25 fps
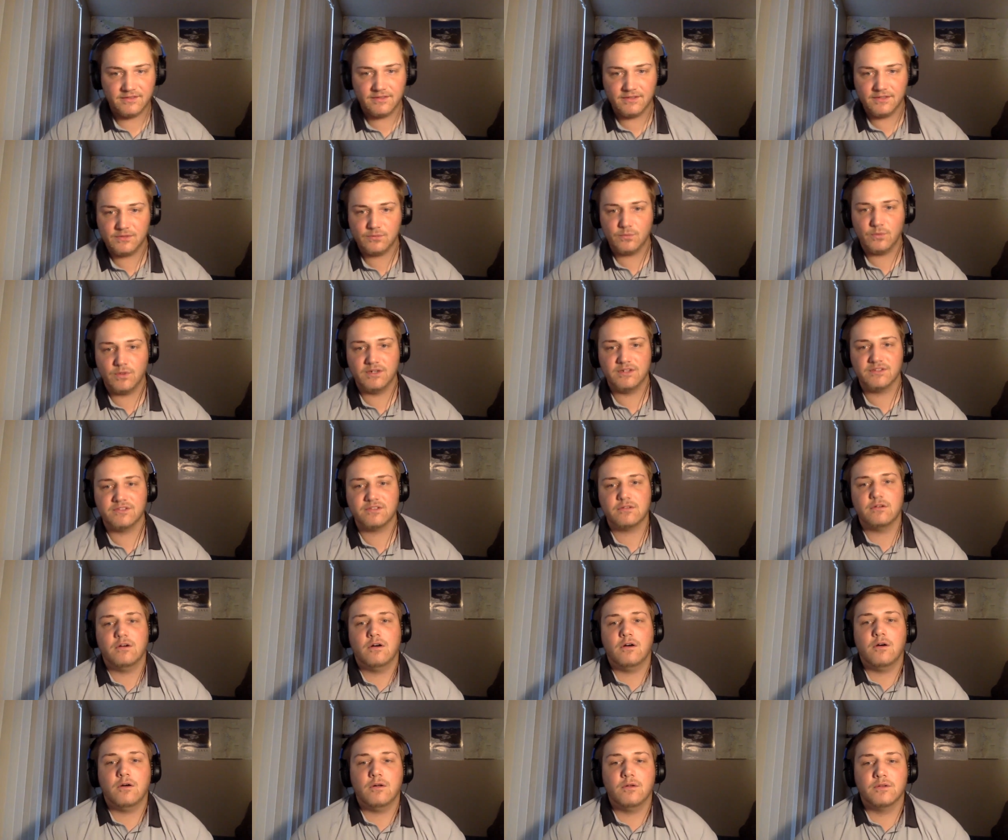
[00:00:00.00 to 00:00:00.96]
This one is
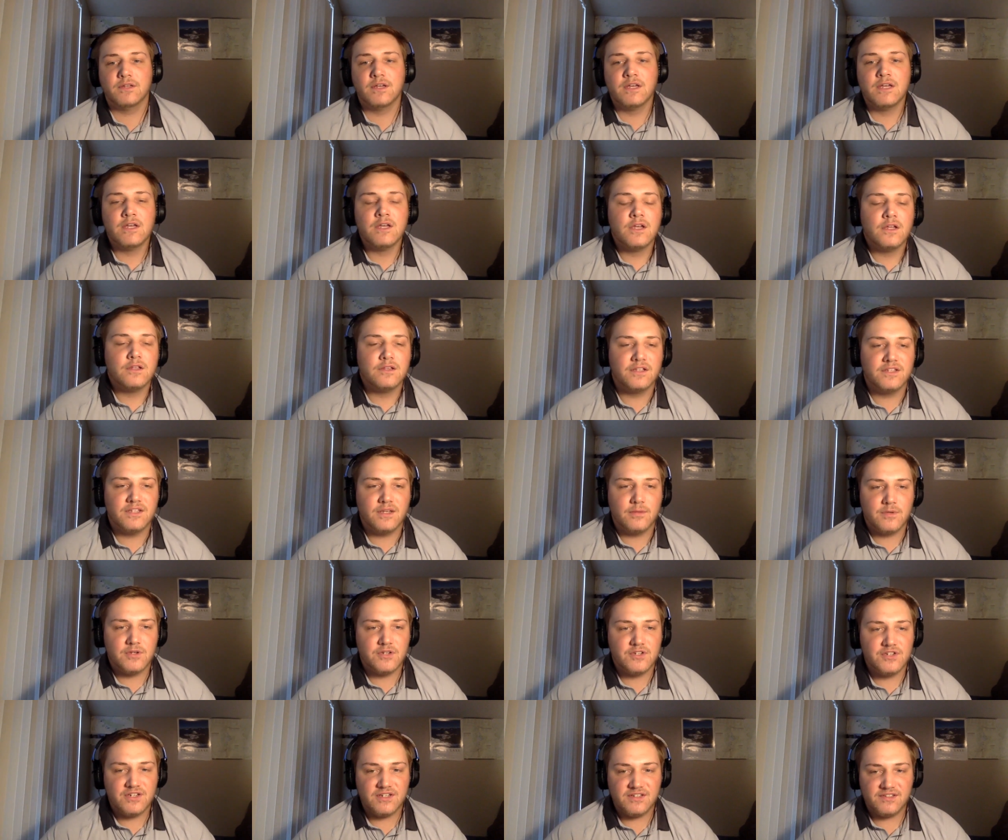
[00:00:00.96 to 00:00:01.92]
called the
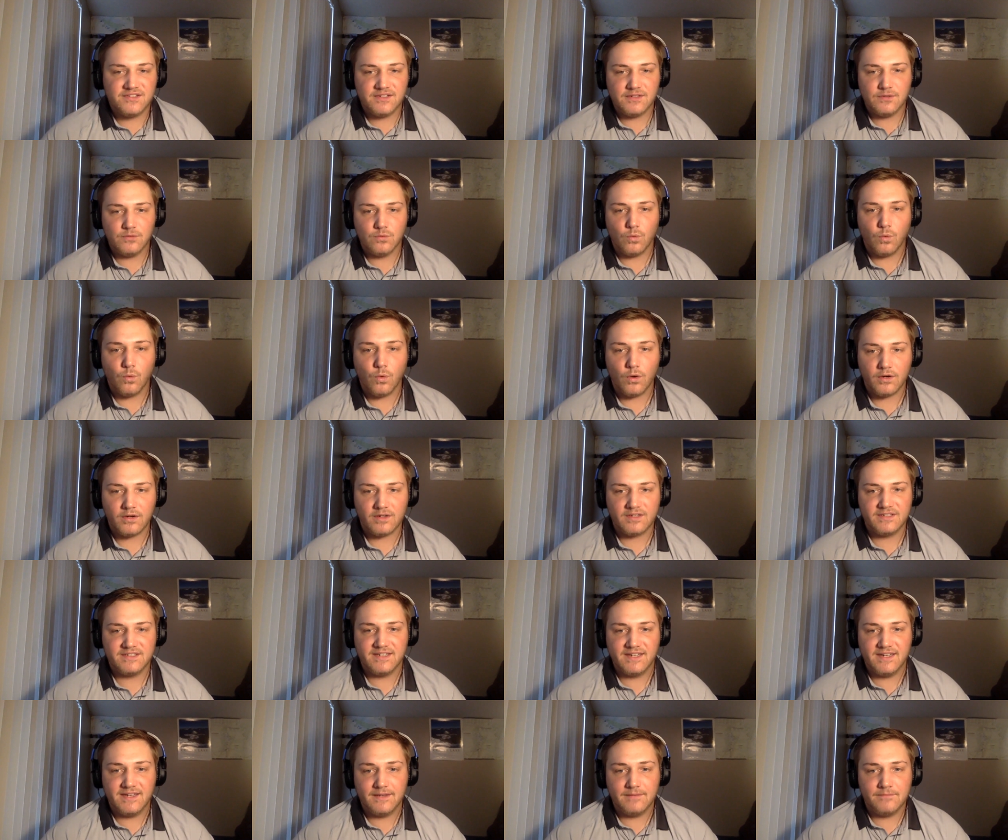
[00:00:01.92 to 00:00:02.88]
WGC
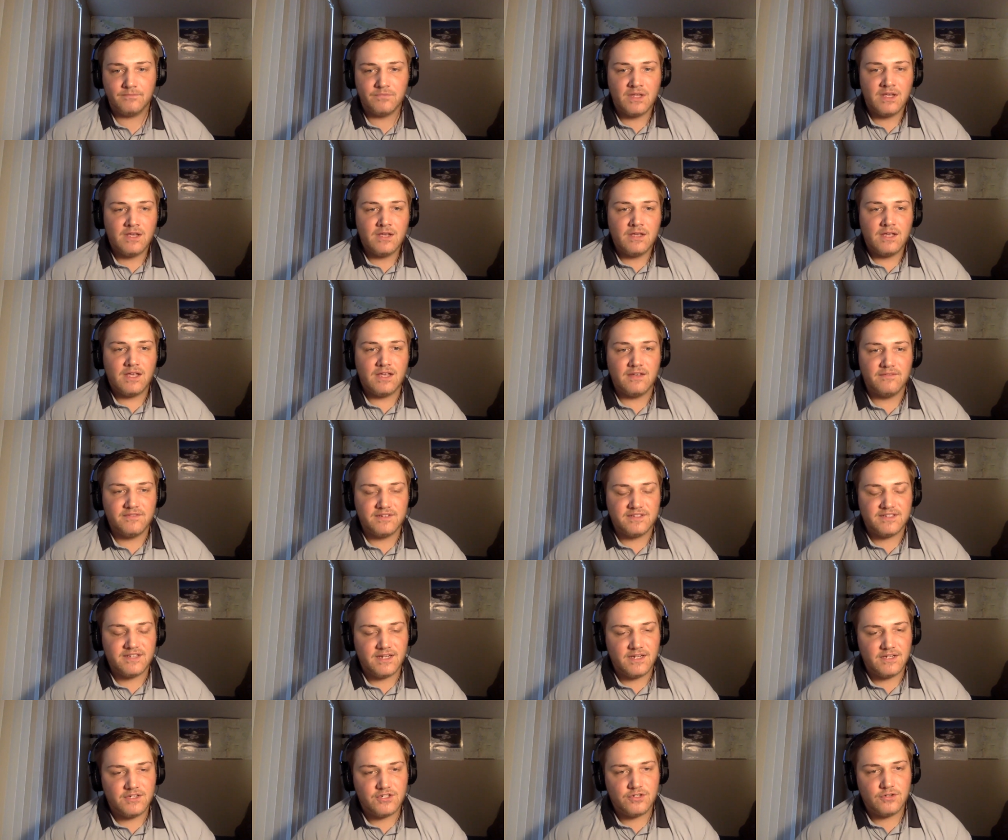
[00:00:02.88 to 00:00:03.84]
Workday
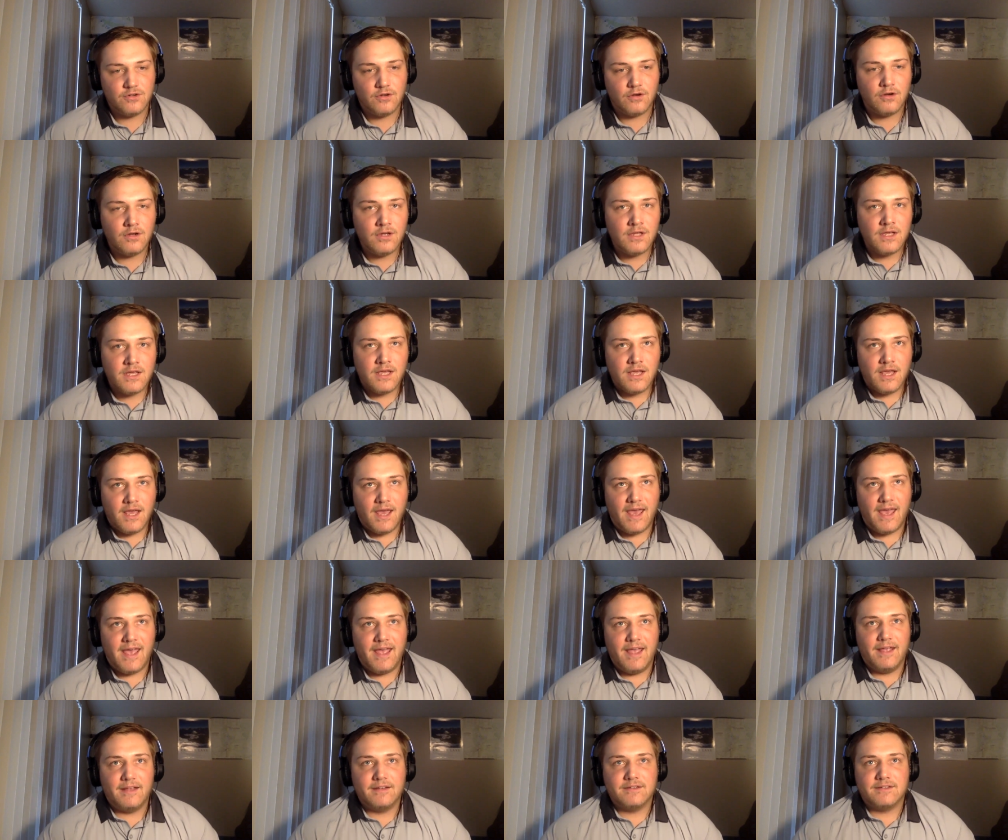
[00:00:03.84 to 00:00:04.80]
Invitational,
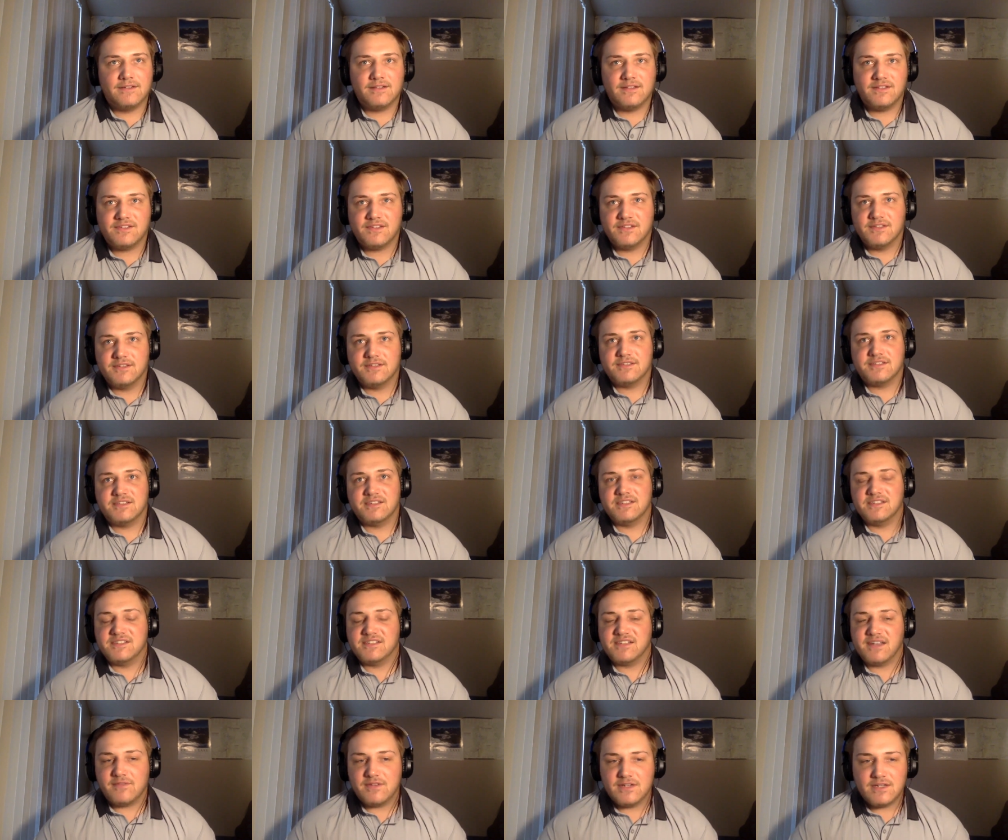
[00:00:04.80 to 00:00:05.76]
and this is the
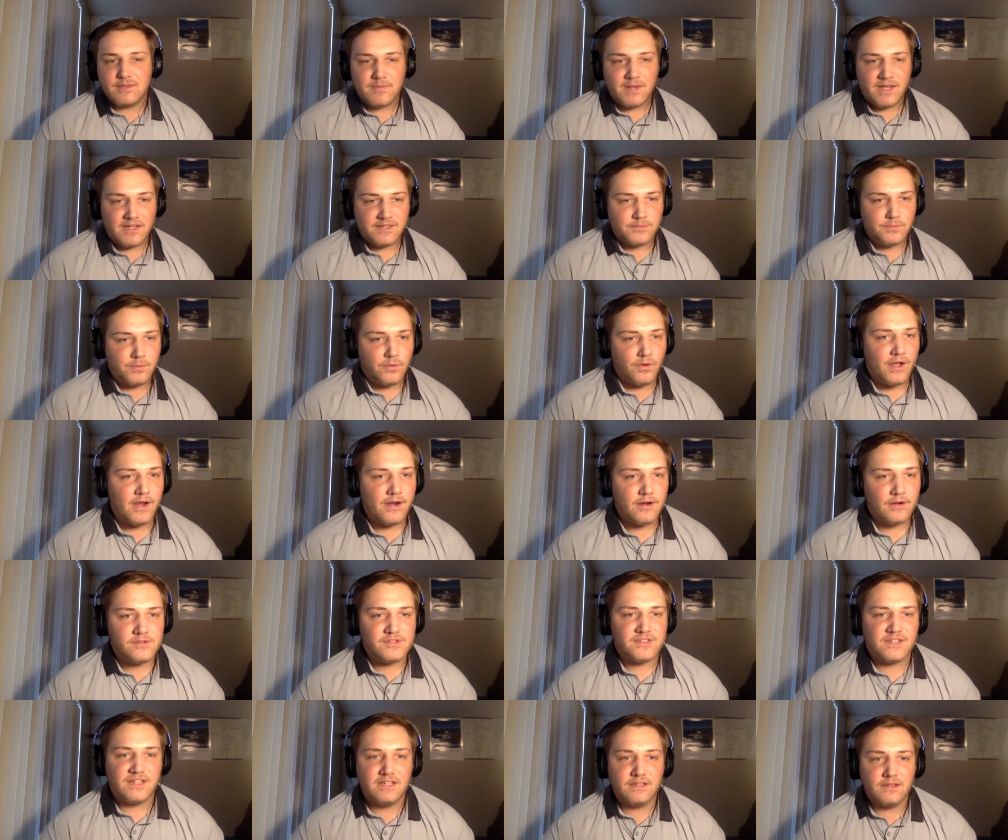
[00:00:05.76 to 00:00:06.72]
70 best
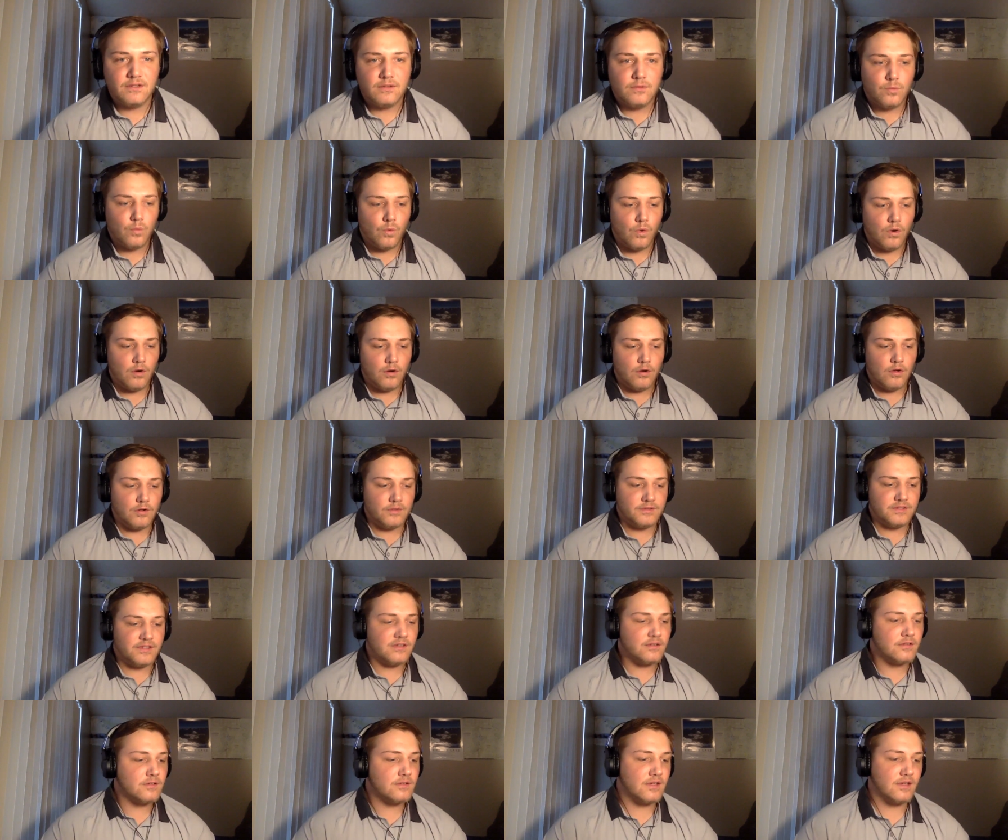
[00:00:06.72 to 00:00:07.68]
players in the
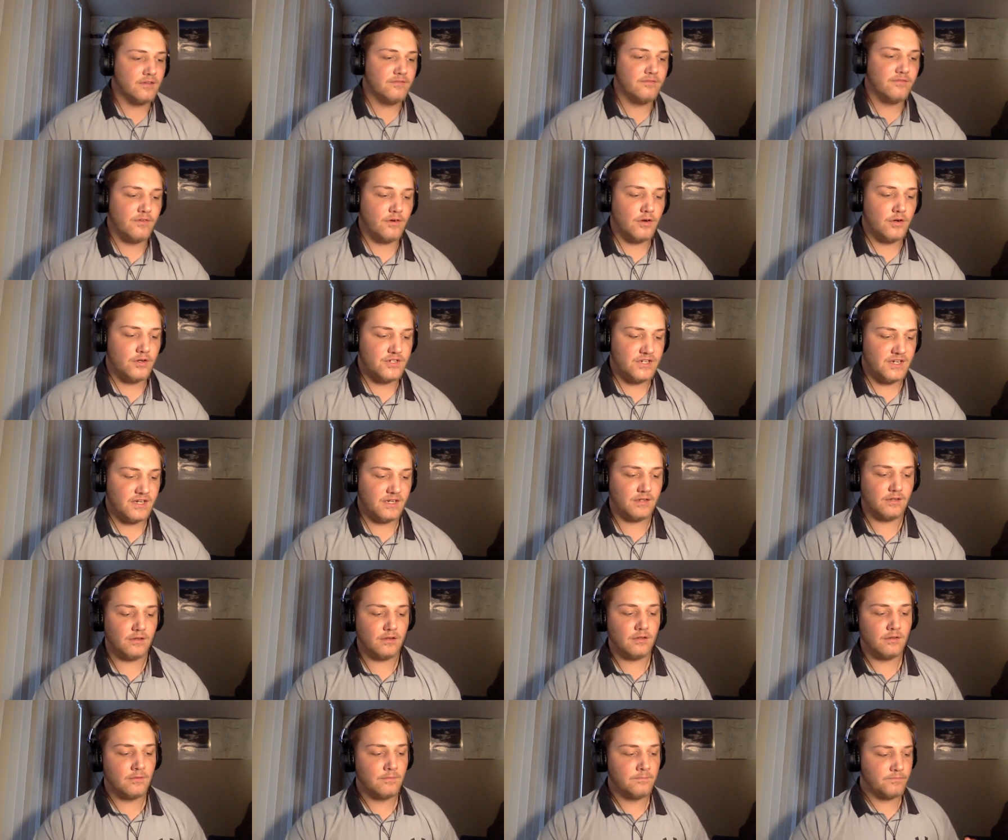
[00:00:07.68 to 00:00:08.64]
world
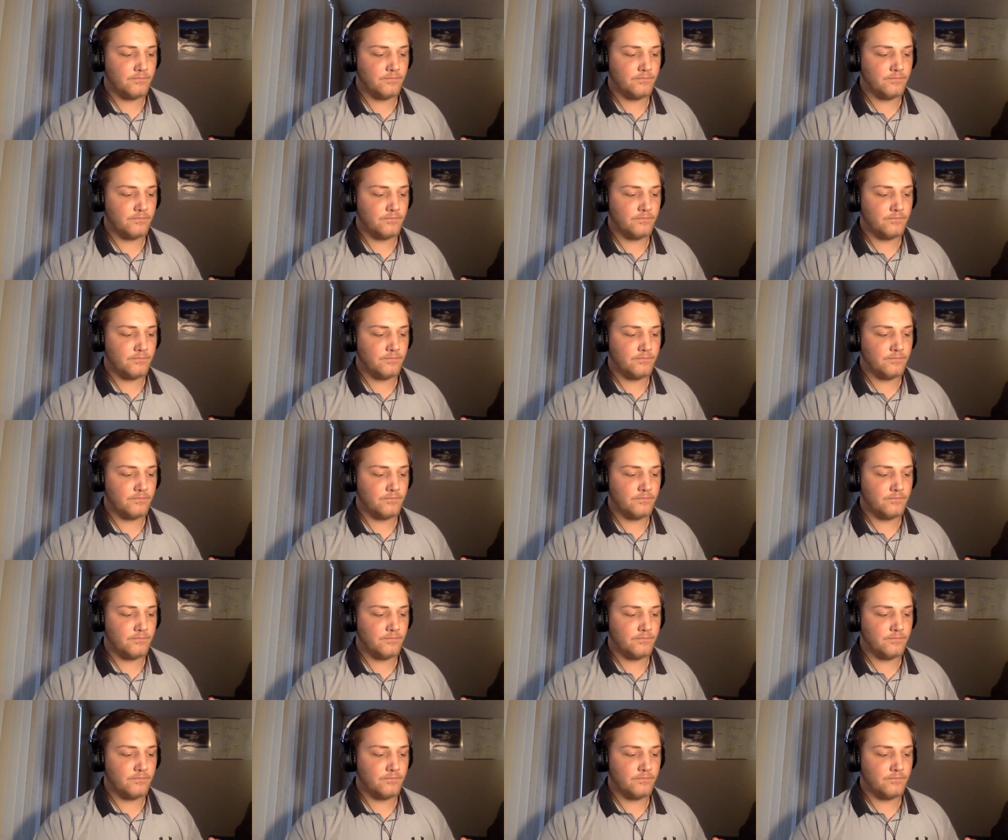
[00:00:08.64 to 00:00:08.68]
converging